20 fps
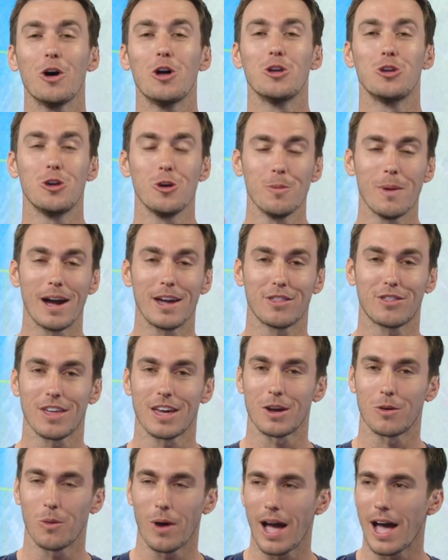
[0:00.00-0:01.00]
you might
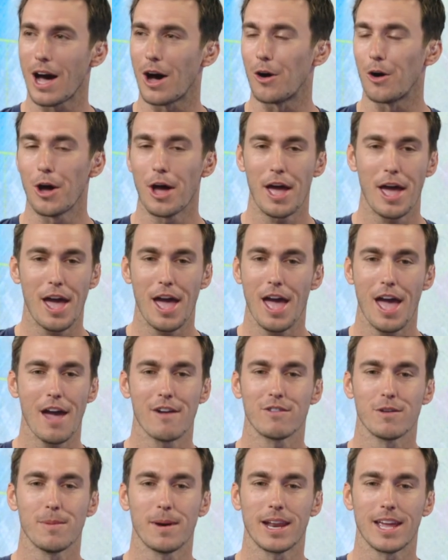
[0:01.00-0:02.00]
think, wow,
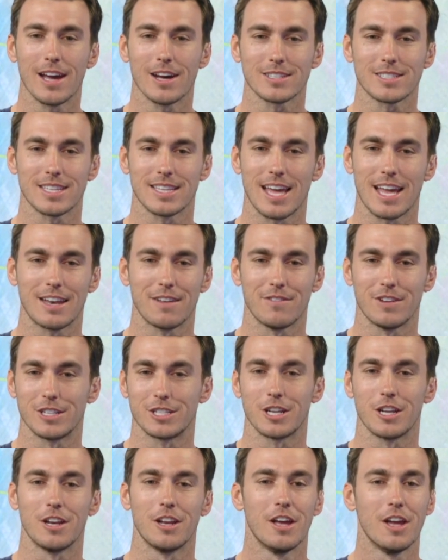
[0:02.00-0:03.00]
everybody else in that
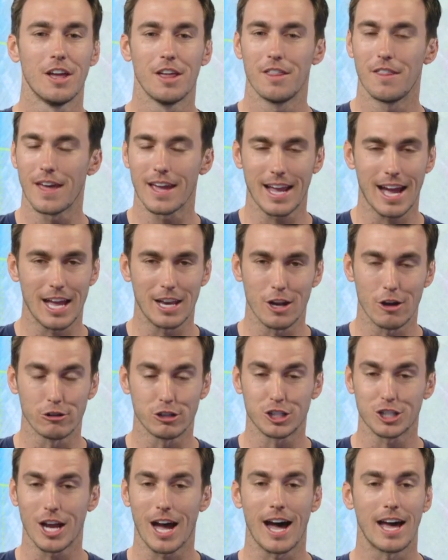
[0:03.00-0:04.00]
division, they got no
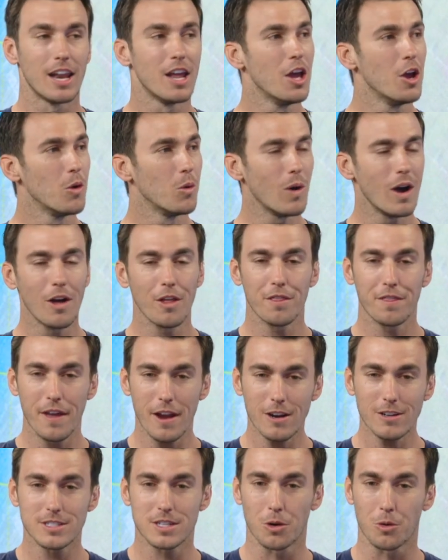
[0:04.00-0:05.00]
shot. Well,
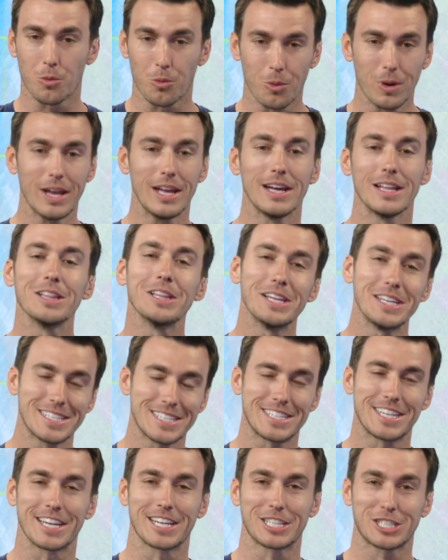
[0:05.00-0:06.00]
there's a
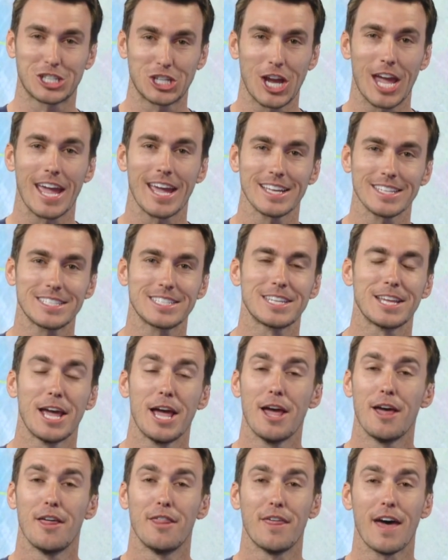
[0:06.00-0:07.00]
realistic chance
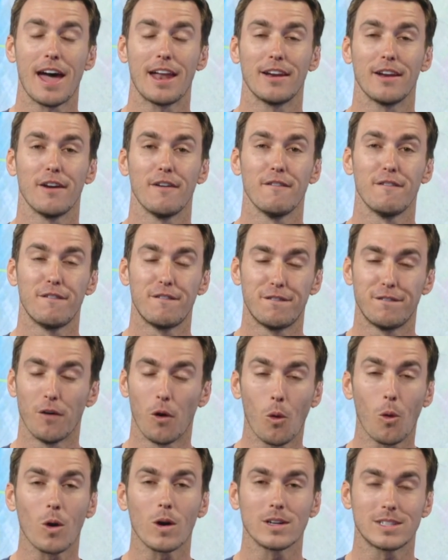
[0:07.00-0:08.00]
that
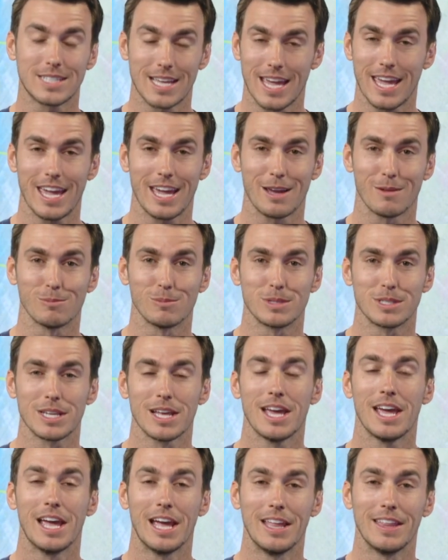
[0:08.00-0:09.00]
four teams
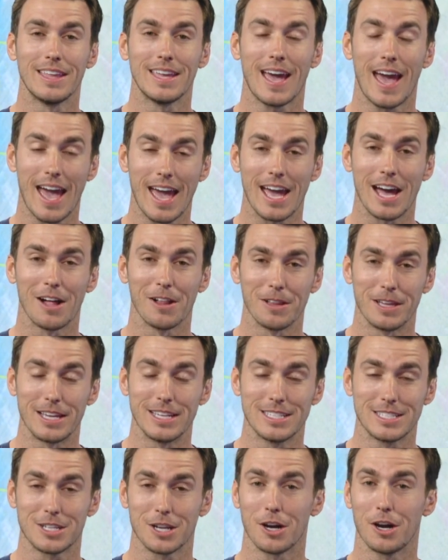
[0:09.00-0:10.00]
in the AL East